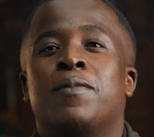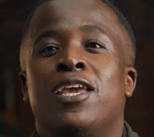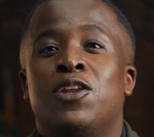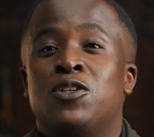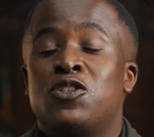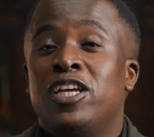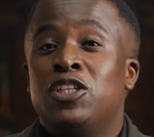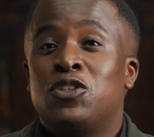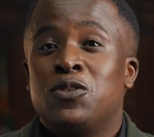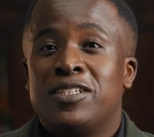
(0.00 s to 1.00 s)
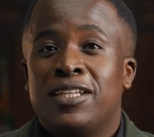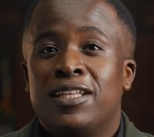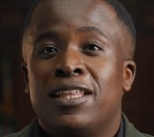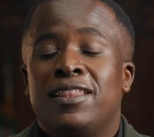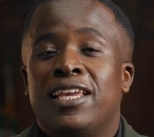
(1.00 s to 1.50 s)
It also ensures
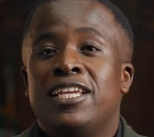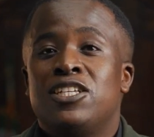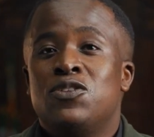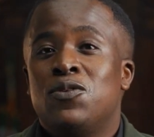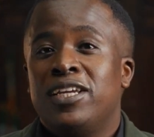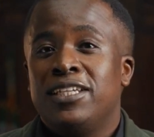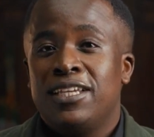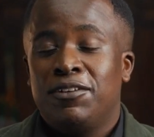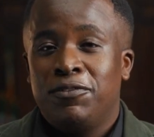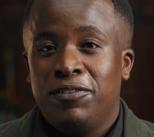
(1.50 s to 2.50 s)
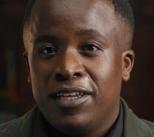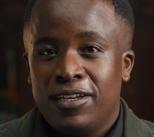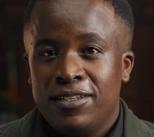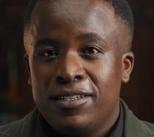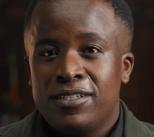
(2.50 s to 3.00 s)
that there is no
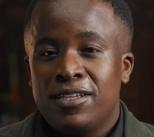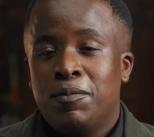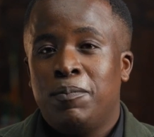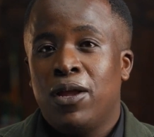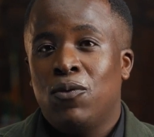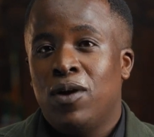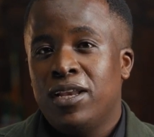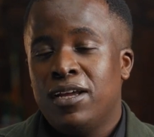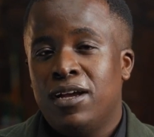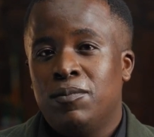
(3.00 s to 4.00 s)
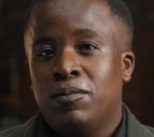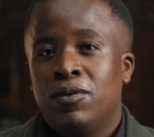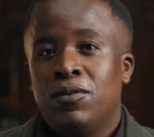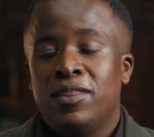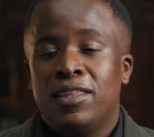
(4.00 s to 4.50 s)
interference by one arm
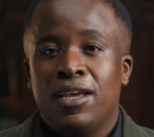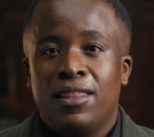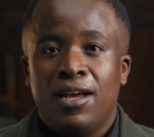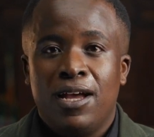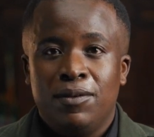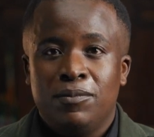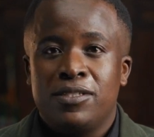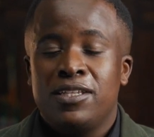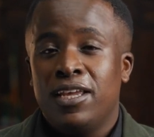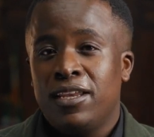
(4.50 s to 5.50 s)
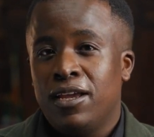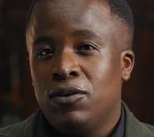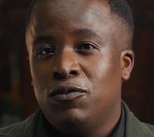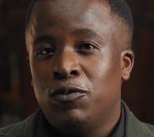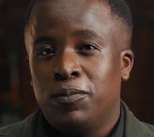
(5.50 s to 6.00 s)
on the other arm's area
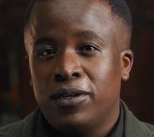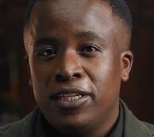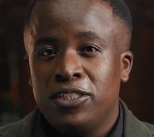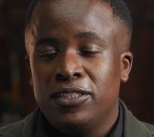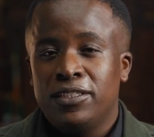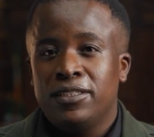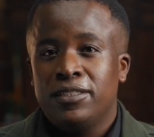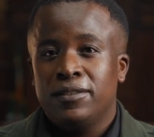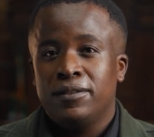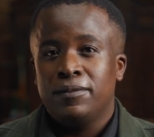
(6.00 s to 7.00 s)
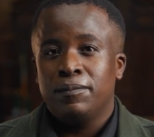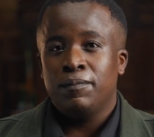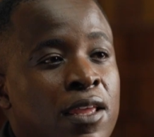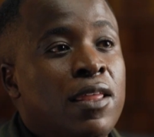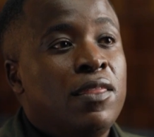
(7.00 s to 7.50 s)
of operation.
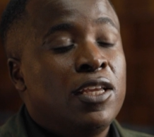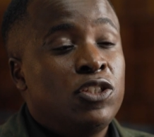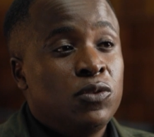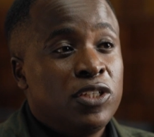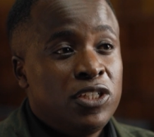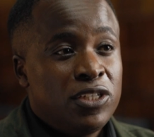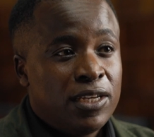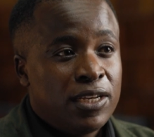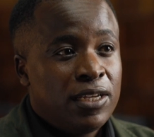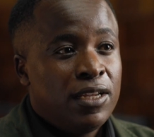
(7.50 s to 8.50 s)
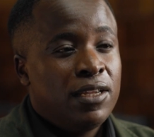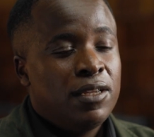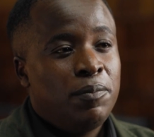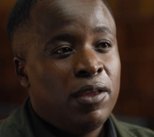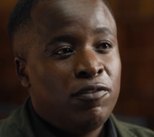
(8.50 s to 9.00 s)
The judiciary
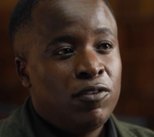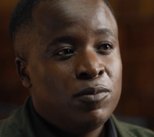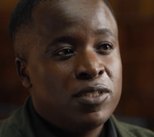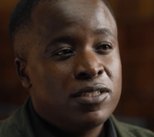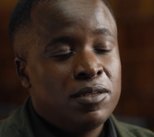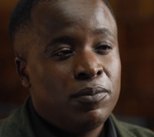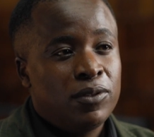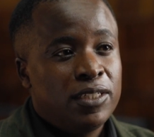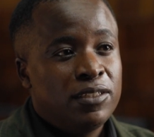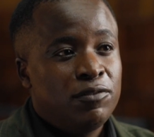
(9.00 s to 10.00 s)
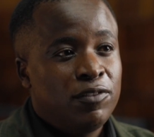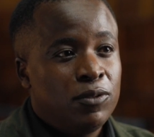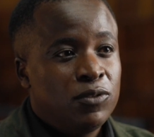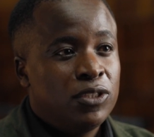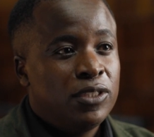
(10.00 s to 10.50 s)
performs this important
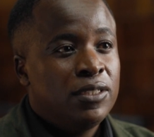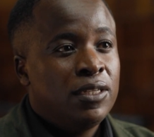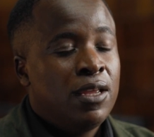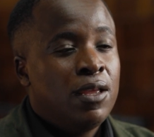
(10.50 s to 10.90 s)
function